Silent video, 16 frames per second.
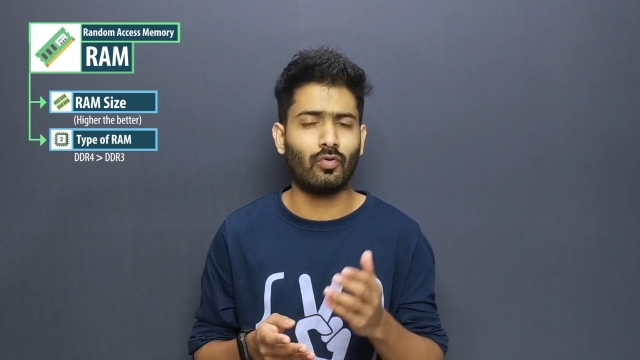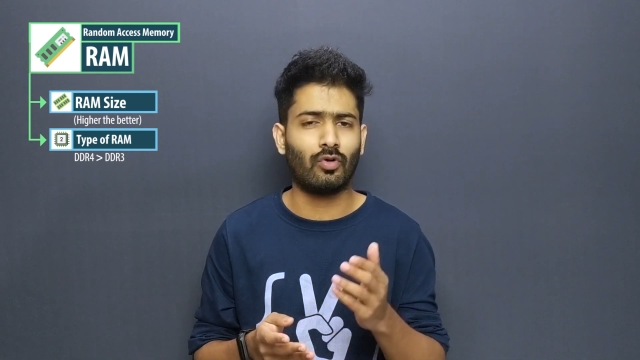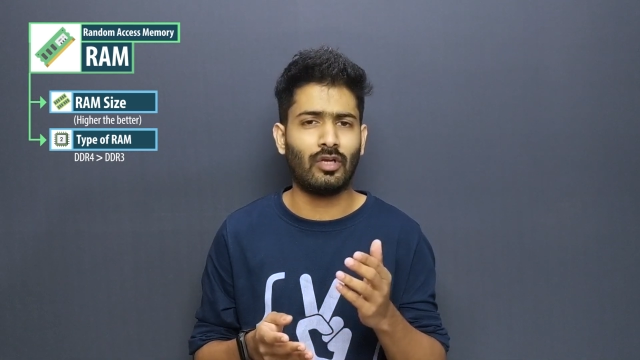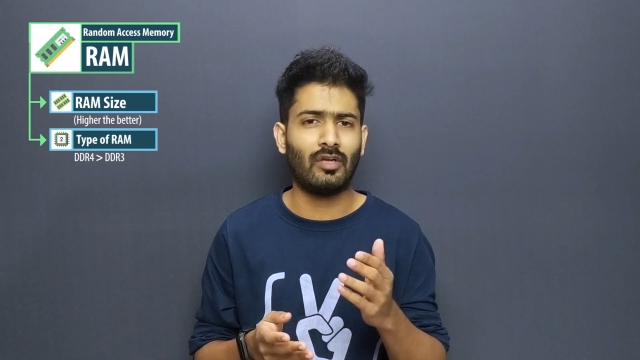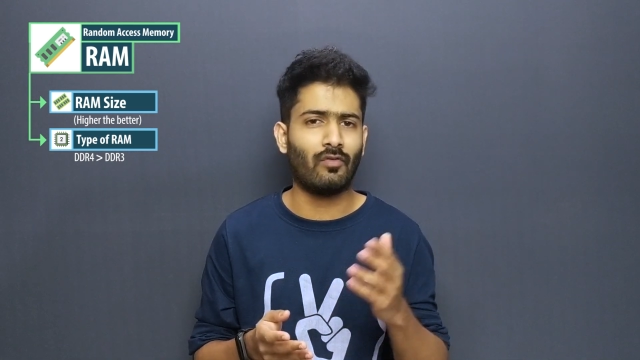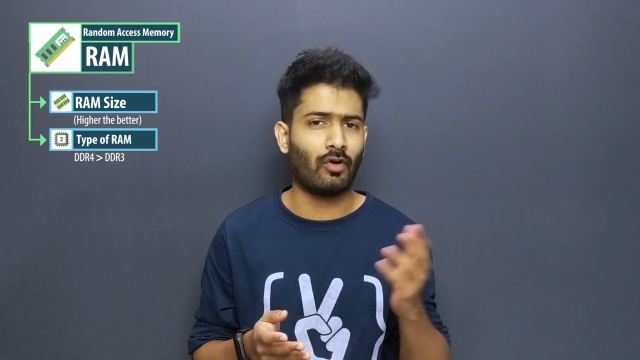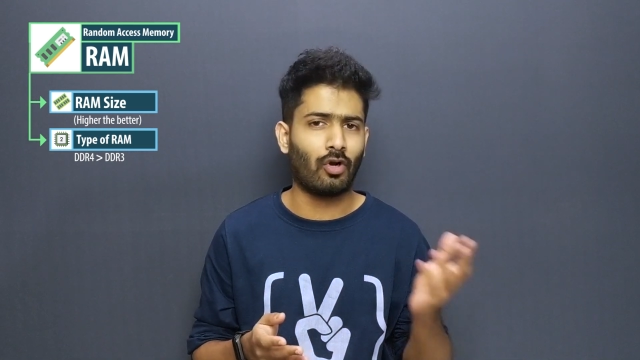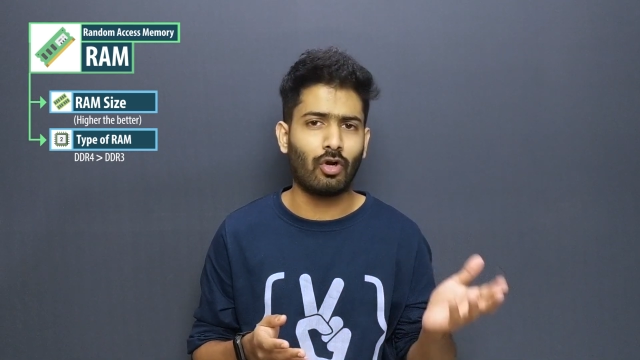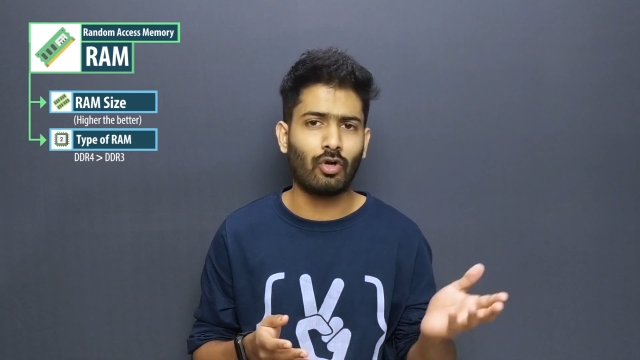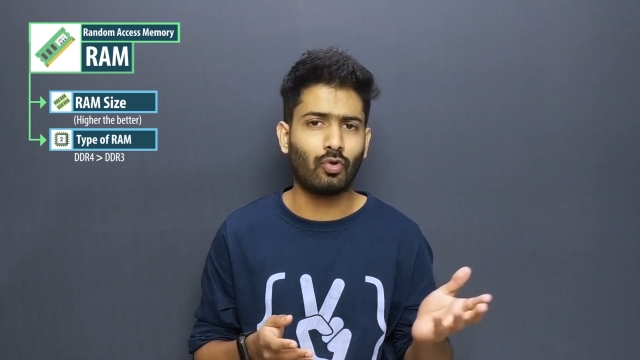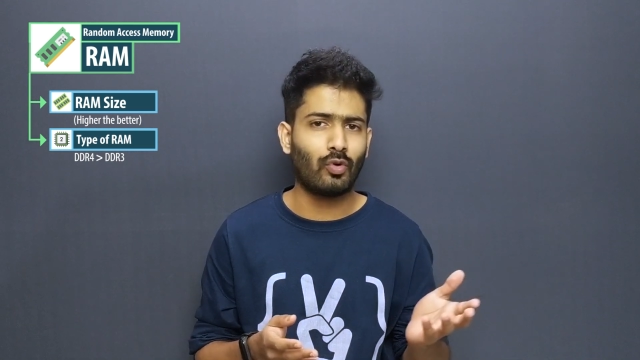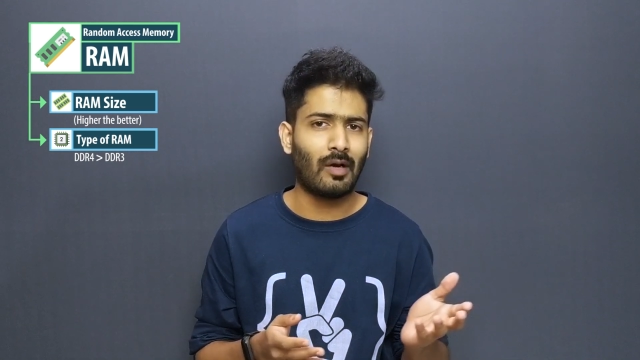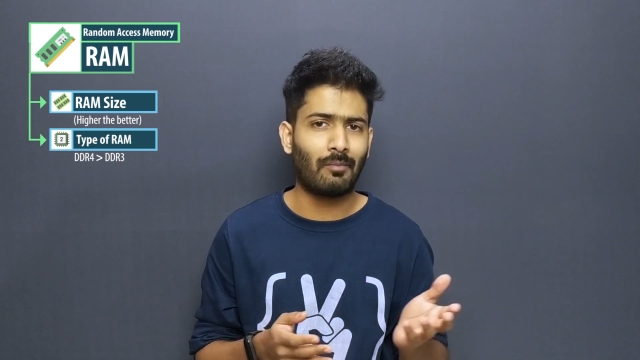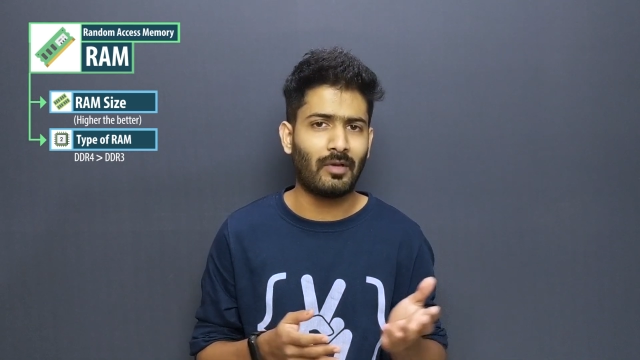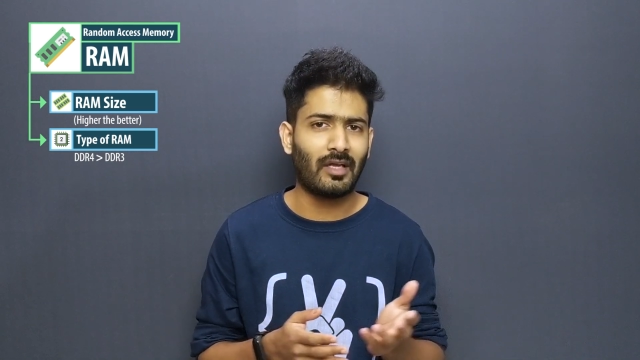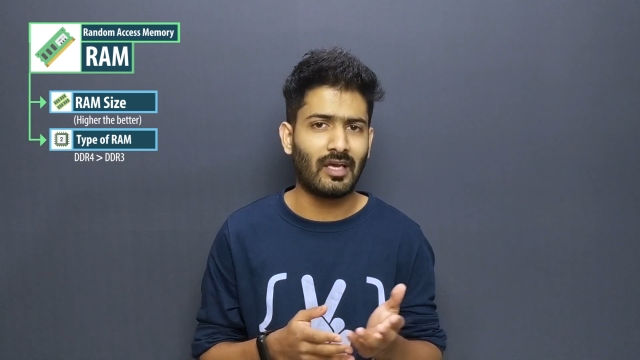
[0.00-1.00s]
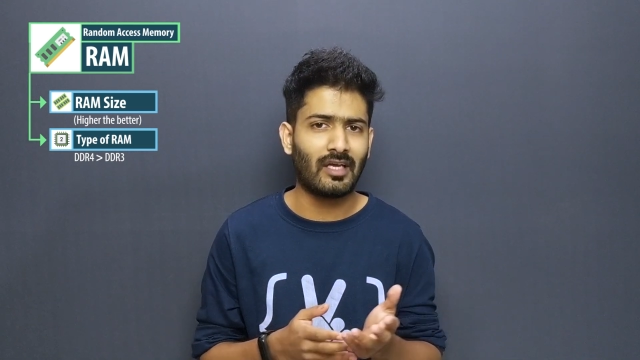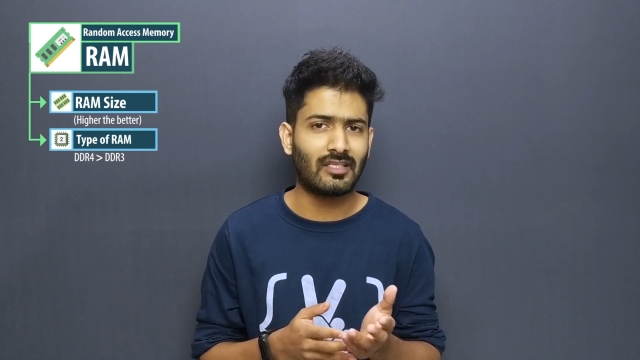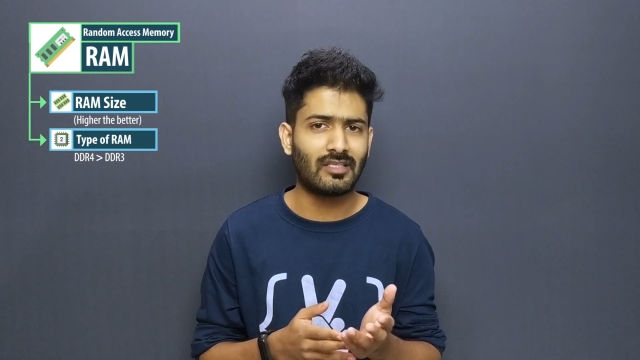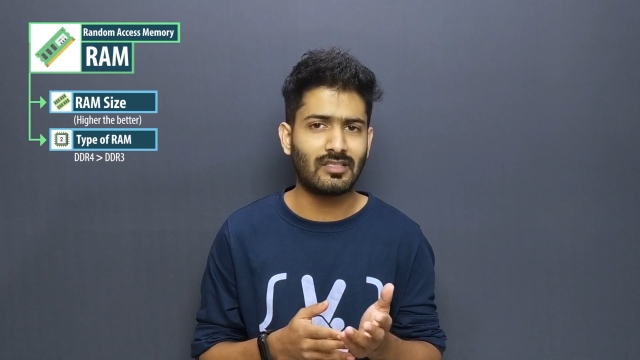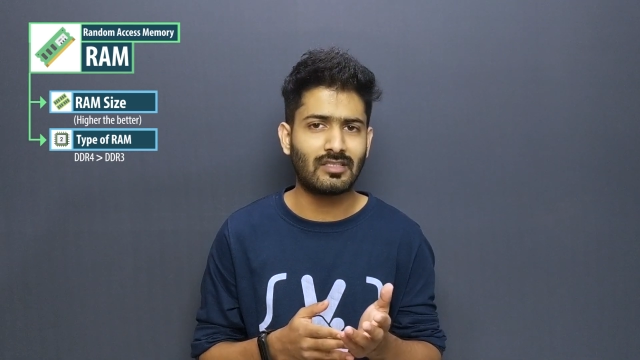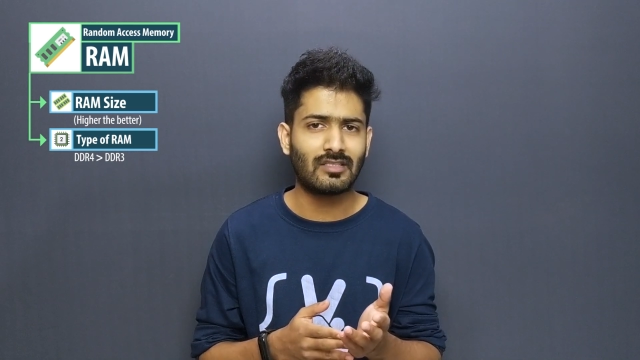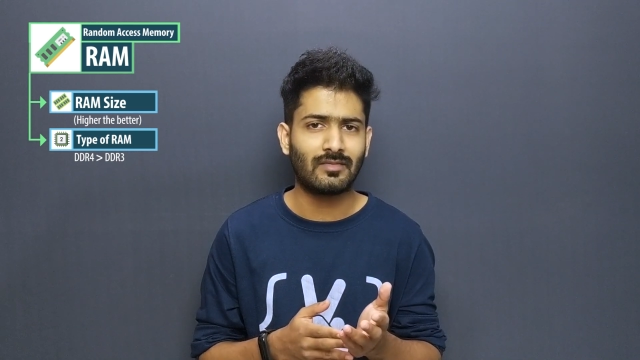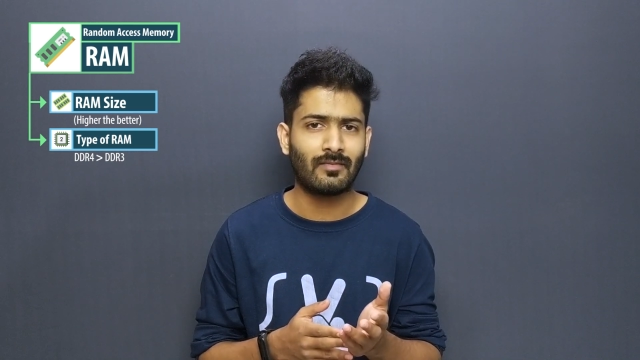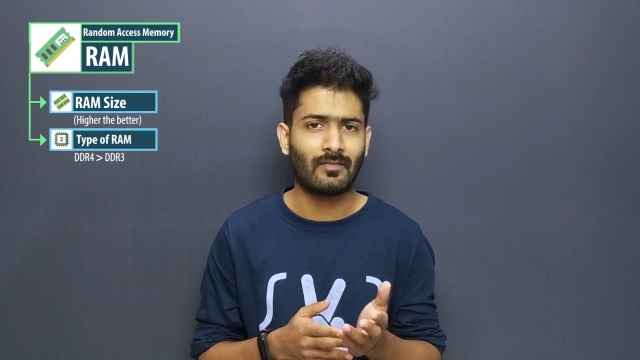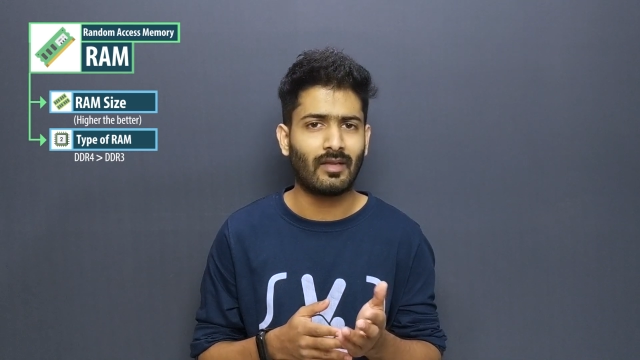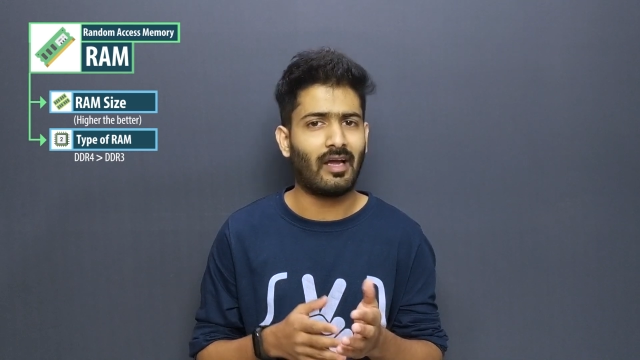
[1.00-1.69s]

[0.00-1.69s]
only 1 or 2 applications,